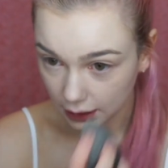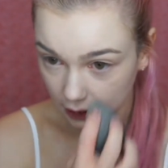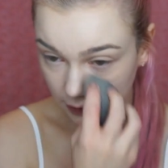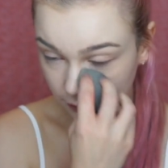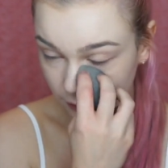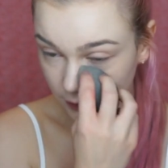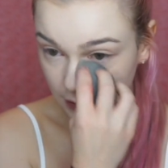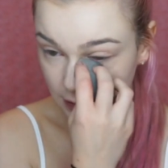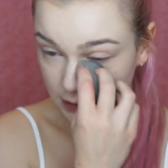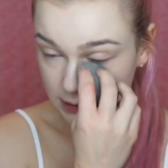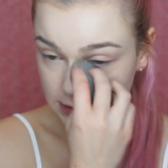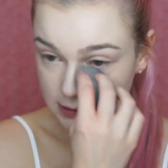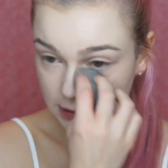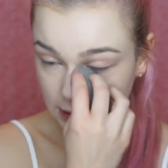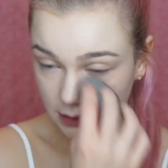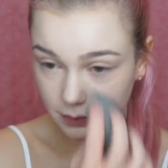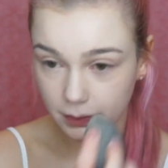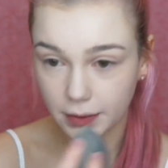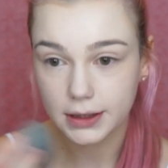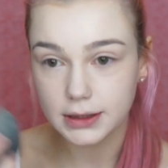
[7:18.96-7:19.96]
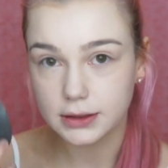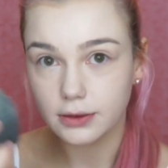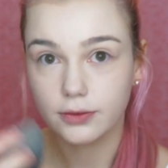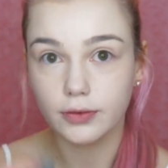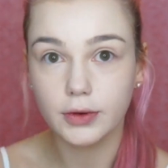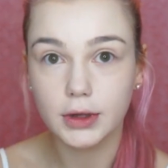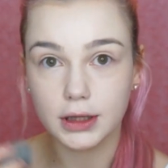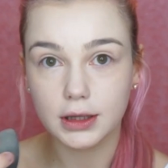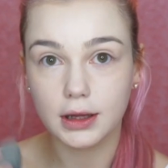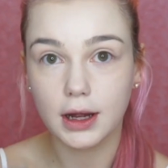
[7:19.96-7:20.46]
Even the concealer blended
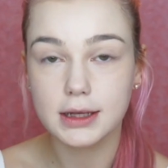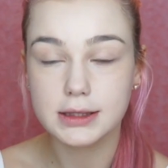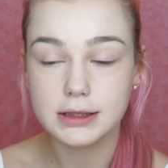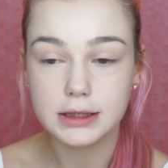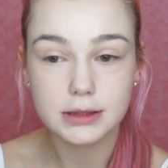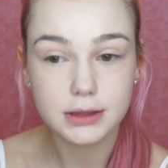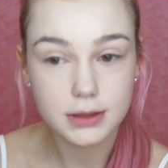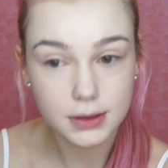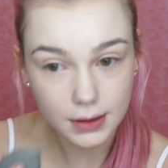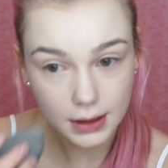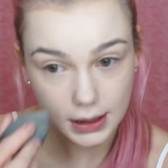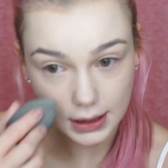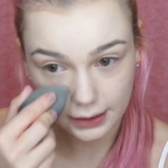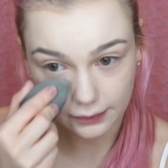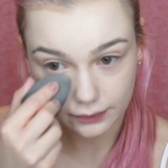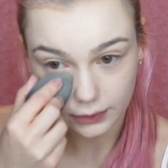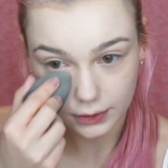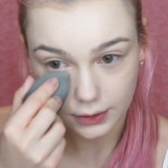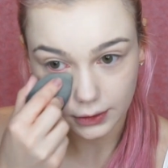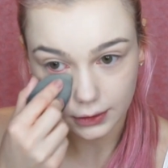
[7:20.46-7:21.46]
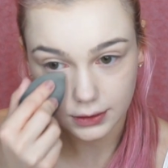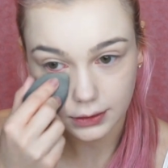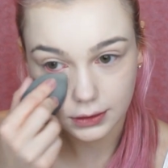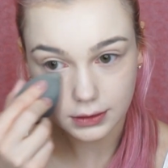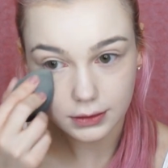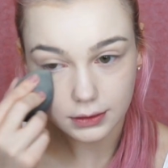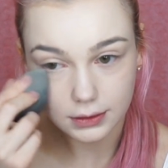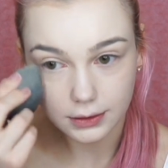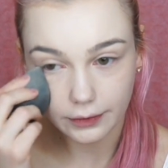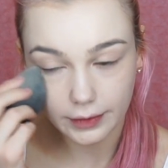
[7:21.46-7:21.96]
really nice into it, even though
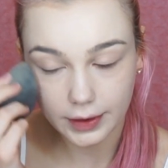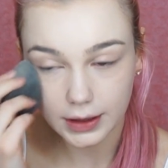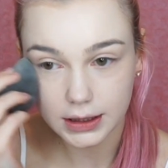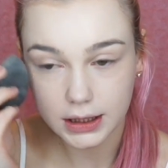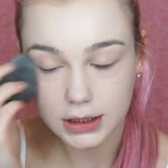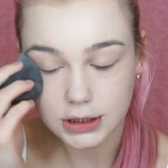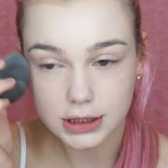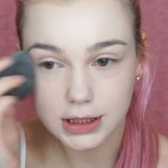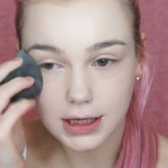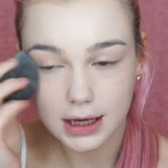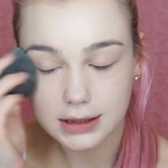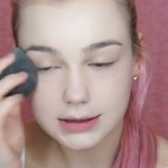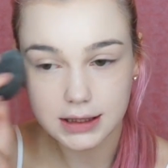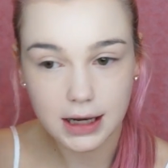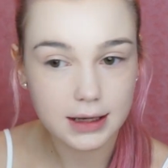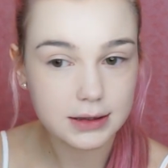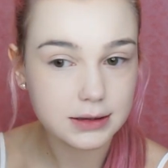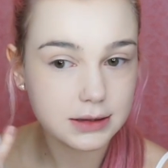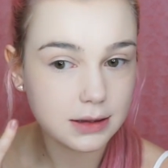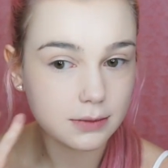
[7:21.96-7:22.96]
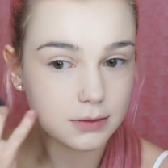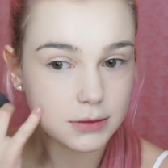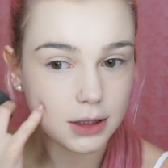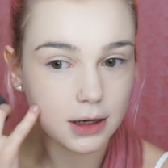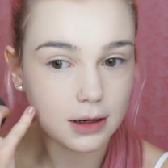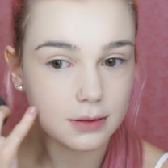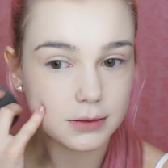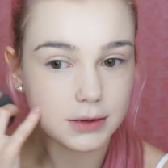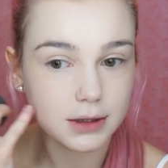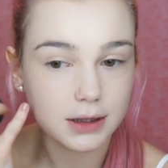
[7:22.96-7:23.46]
the foundation has had some
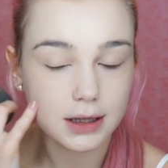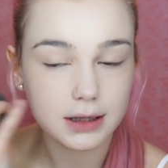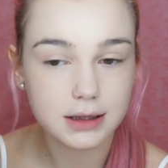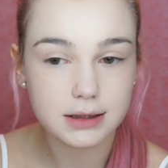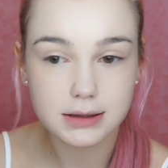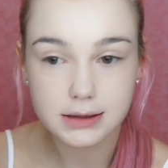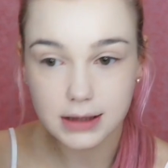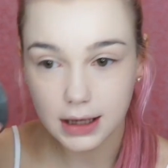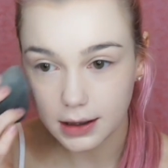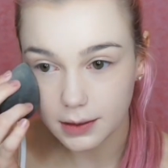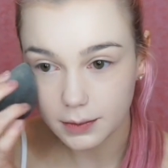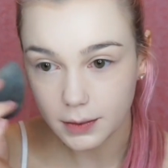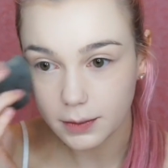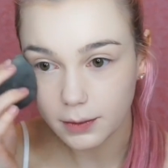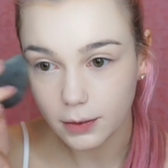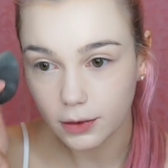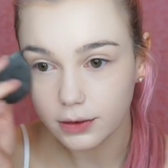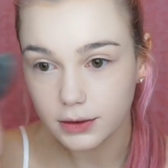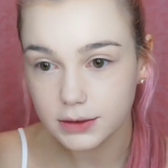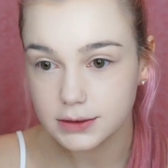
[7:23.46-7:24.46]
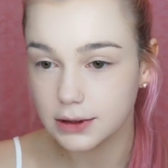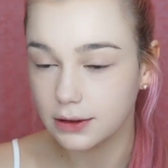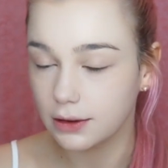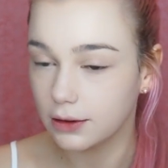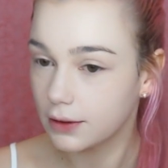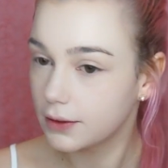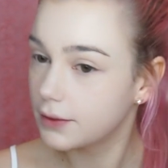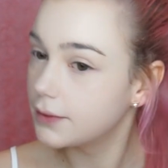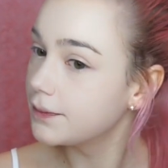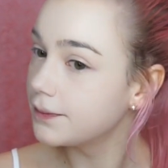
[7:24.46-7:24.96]
time to kind of set a bit more, so
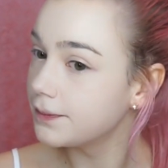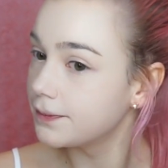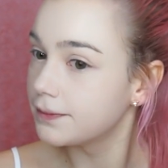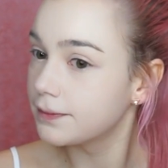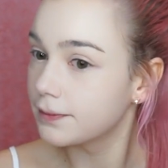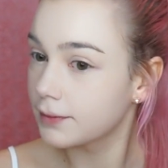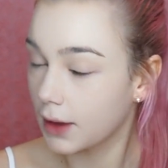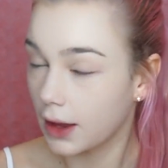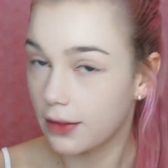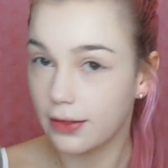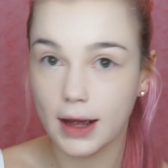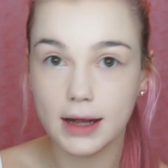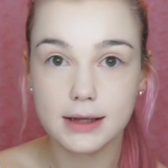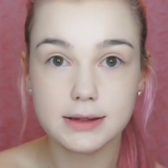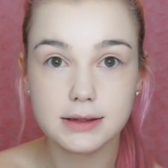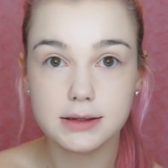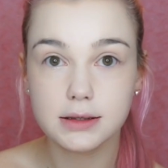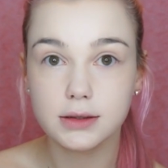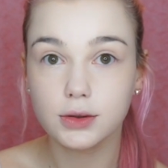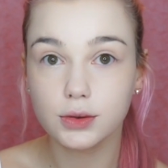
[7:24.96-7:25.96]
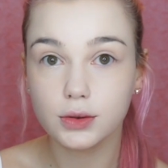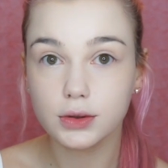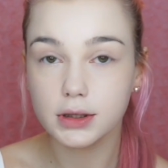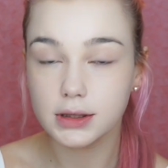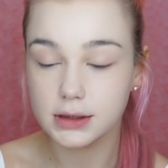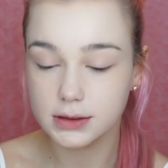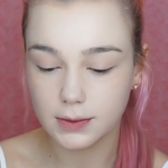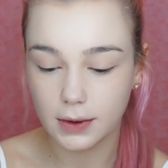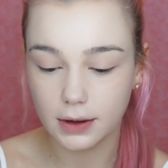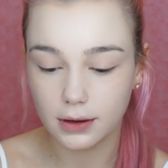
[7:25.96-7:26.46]
that's good
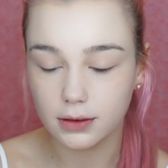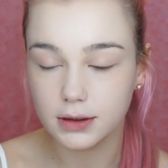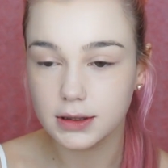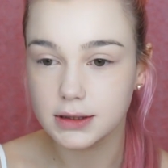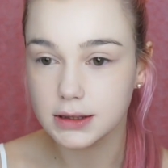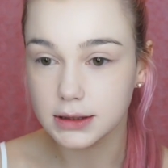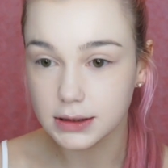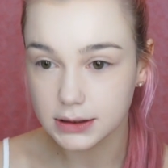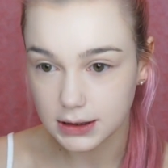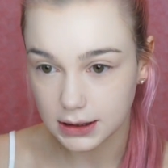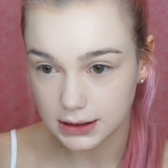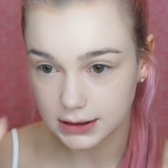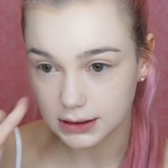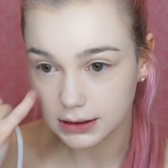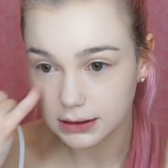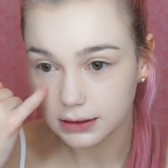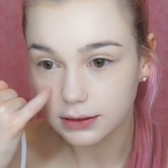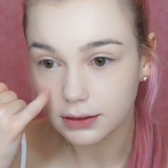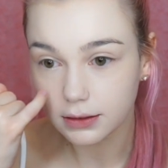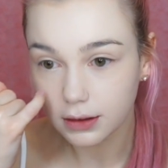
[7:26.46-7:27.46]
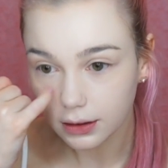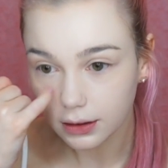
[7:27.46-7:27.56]
as well, because it doesn't